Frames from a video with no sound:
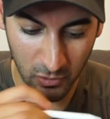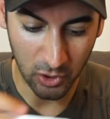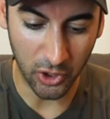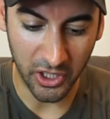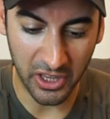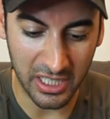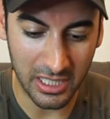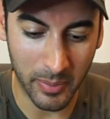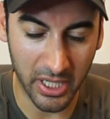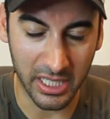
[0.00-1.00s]
Look at
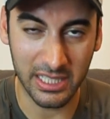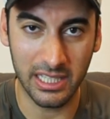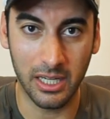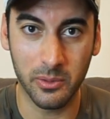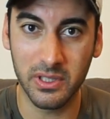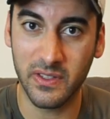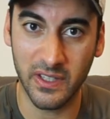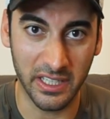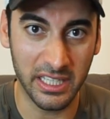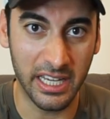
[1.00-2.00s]
these spikes. Today was a
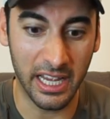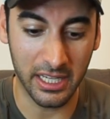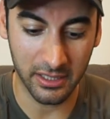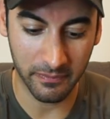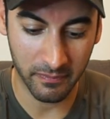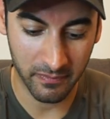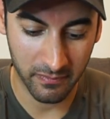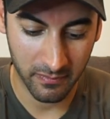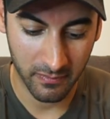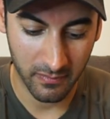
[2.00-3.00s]
sunny day.
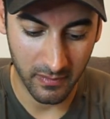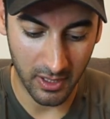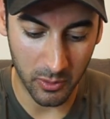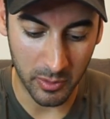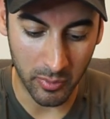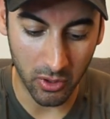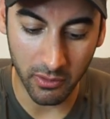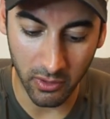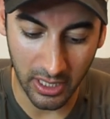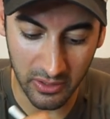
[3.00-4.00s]
It was
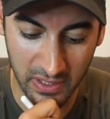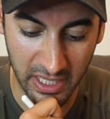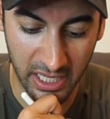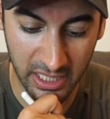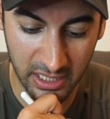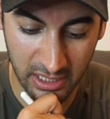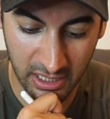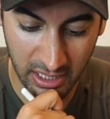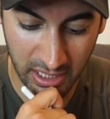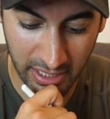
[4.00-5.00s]
beautiful out today.
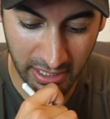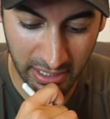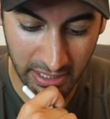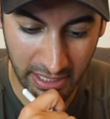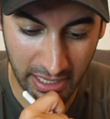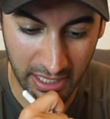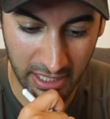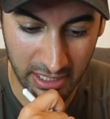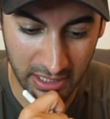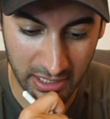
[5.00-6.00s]

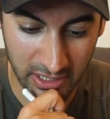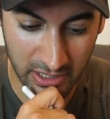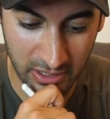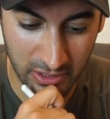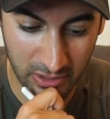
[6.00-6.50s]
And